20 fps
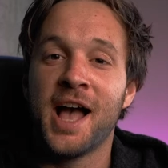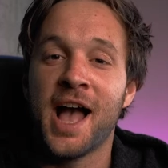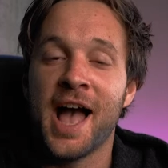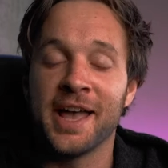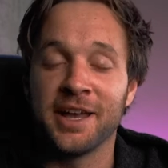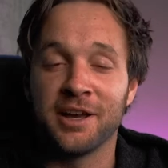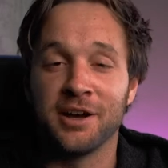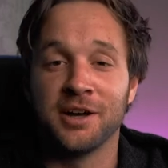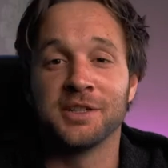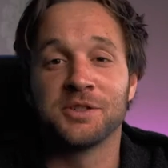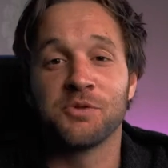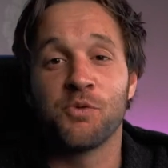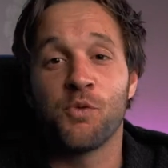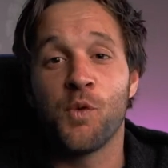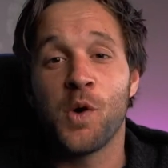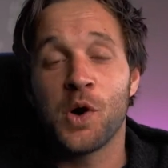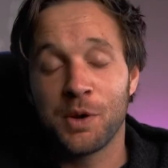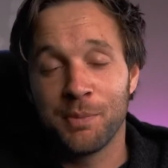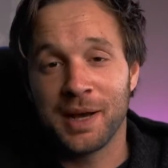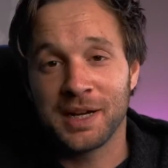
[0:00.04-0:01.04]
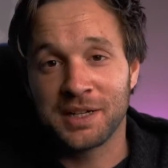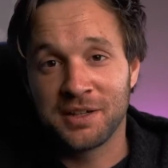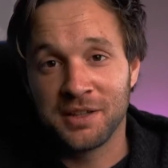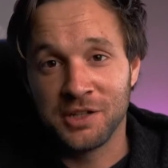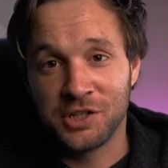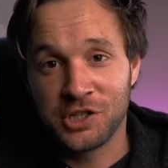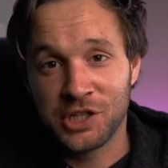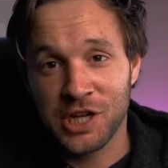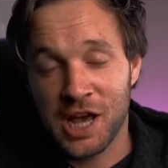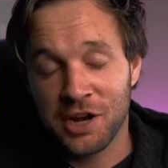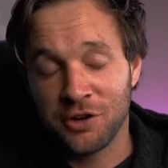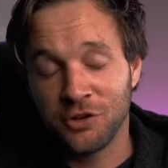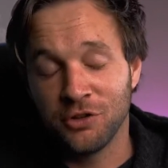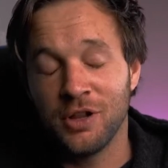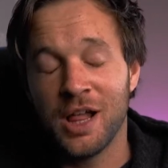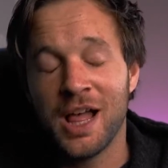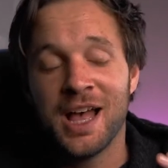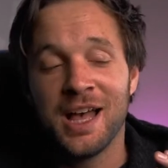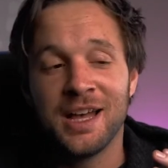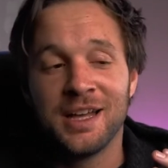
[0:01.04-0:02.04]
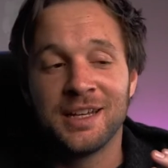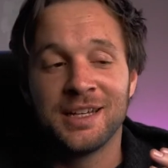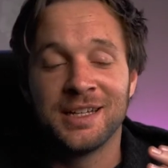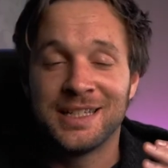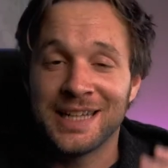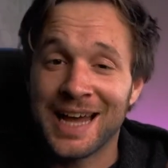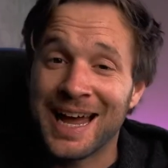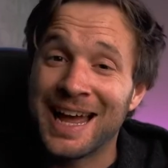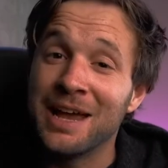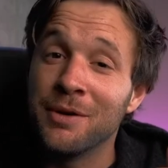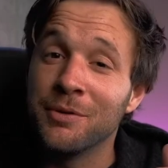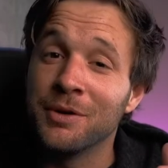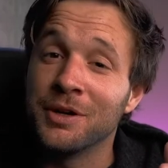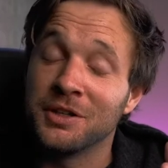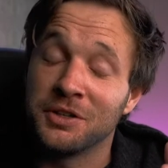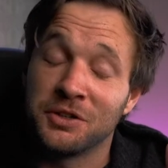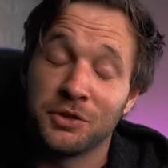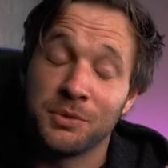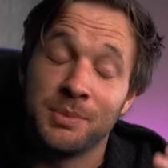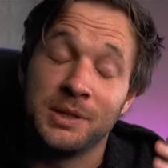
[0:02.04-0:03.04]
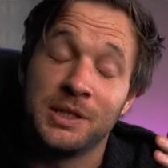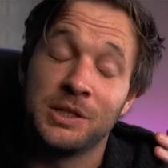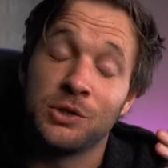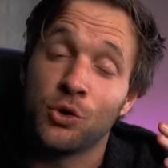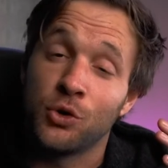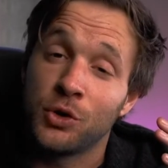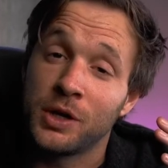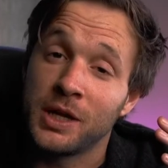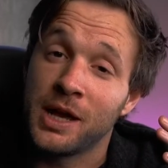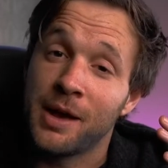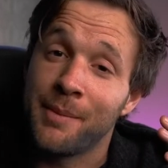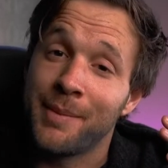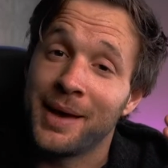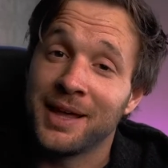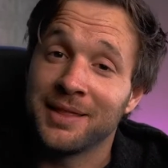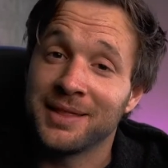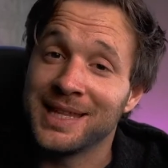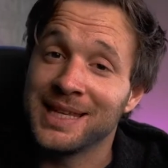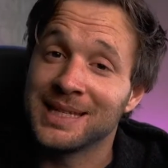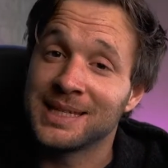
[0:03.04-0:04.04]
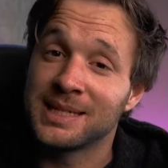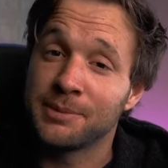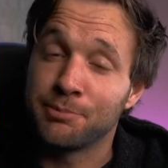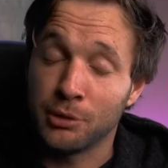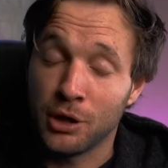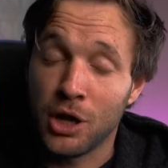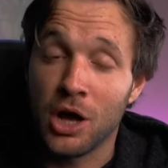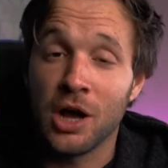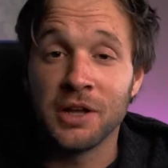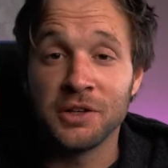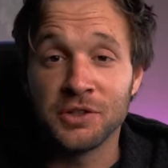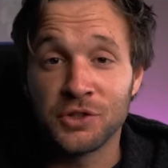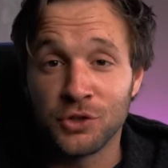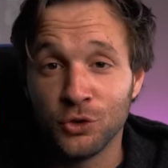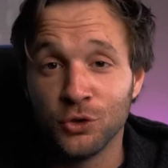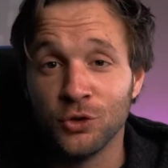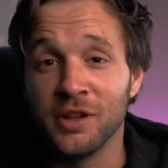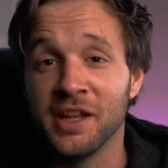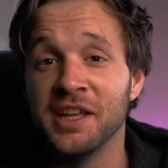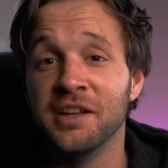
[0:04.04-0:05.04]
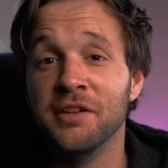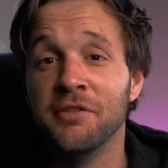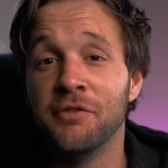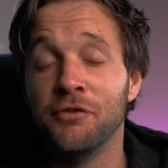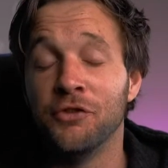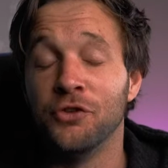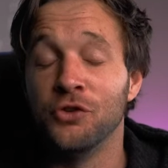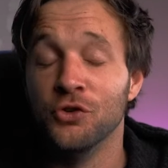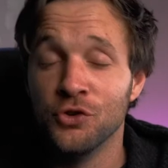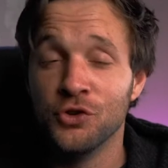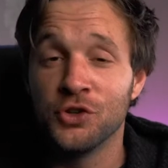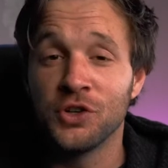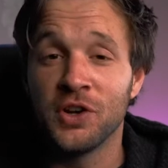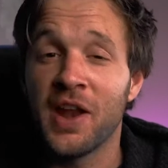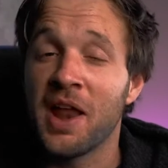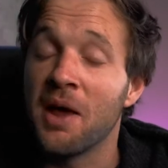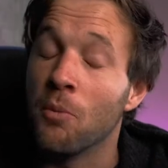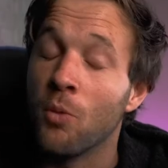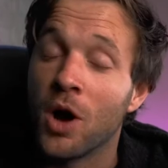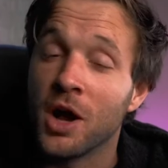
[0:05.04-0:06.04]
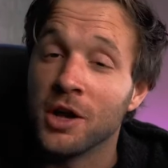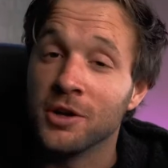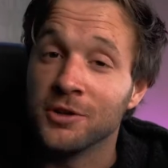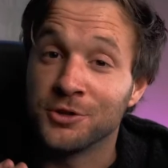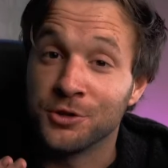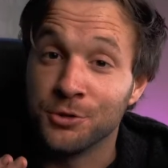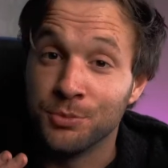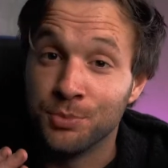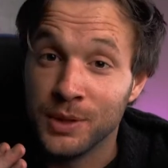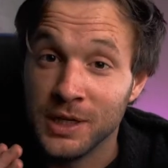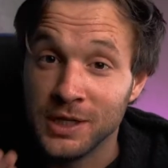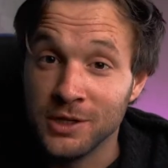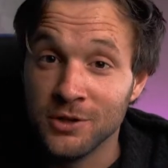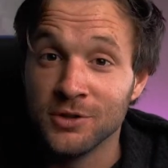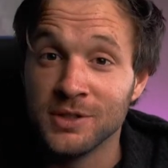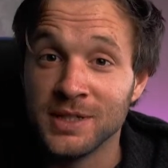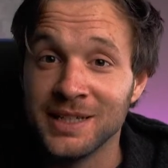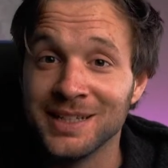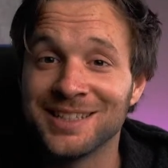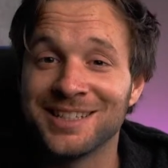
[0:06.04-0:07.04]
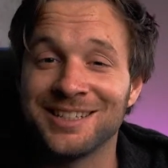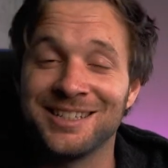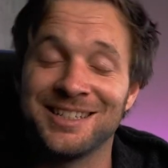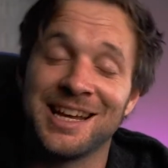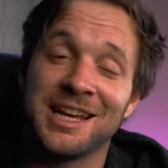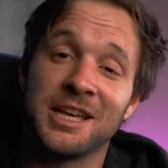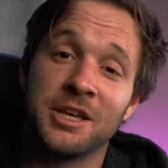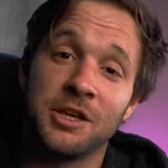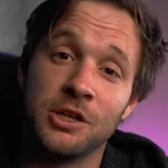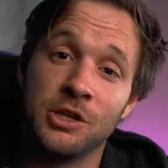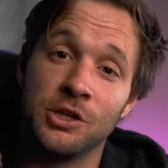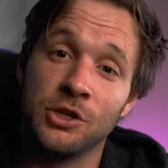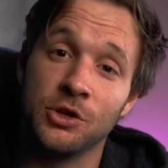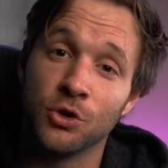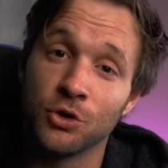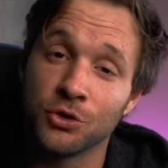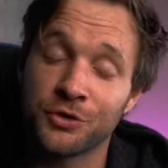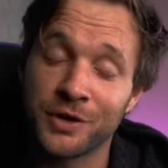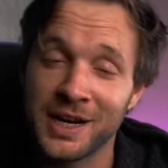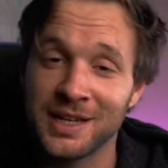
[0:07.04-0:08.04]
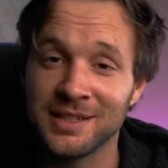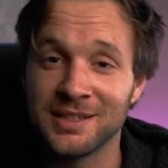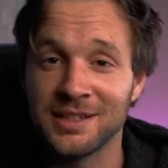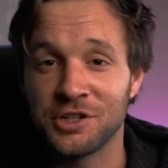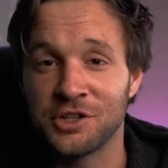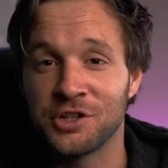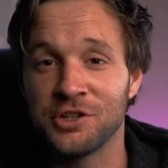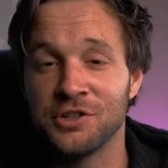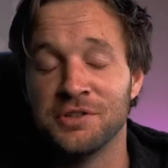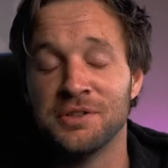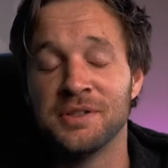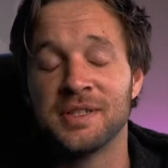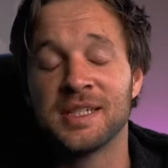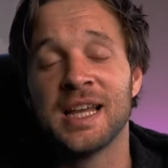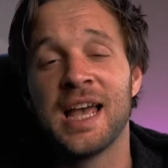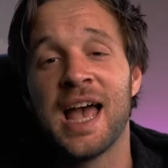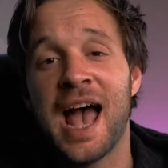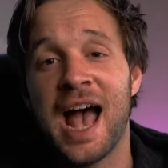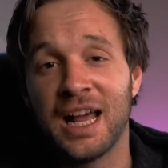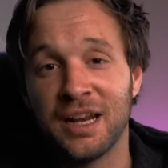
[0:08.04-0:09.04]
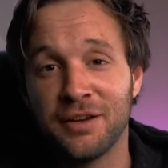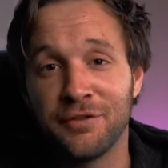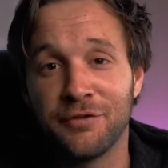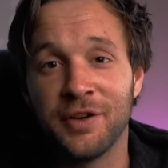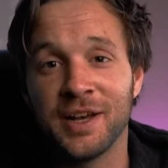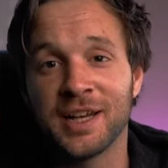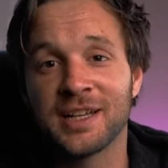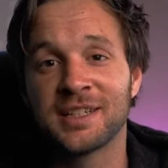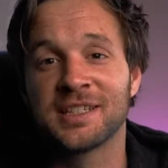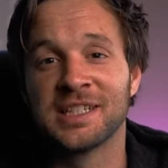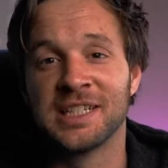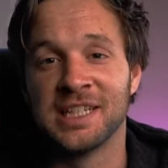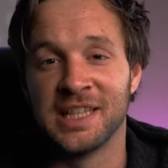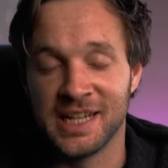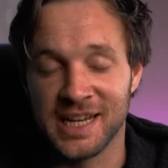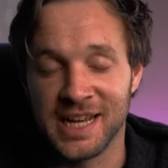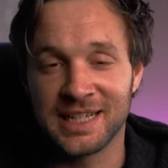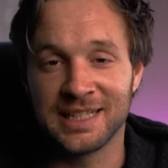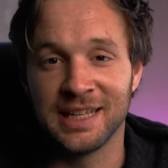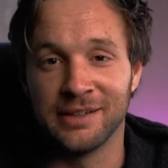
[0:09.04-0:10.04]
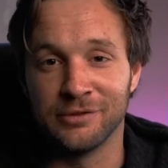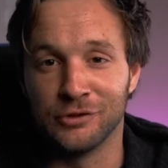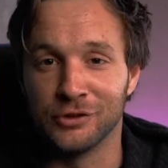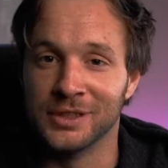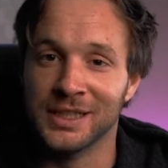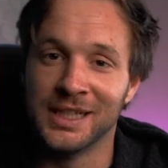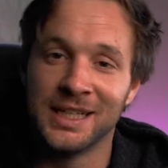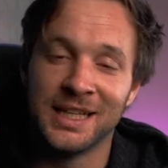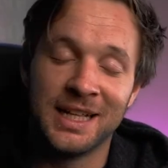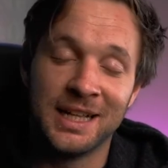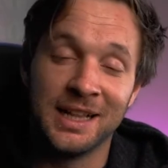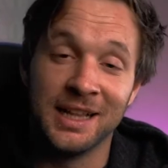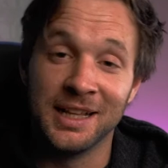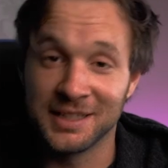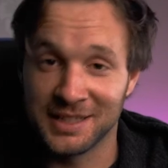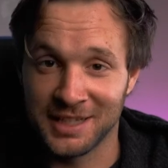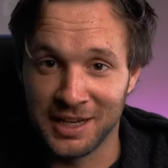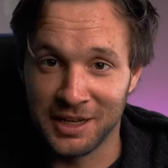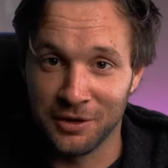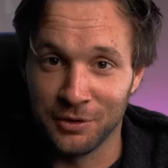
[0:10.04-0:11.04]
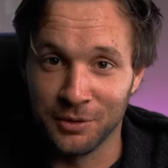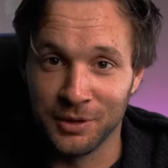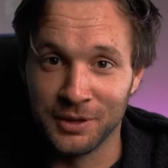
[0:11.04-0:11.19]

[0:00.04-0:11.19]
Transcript: Hey guys, welcome back to the channel. Today we're going to be talking about the spline tool in Fusion and why you should be using it to take your transitions and effects to the next level. Let's get into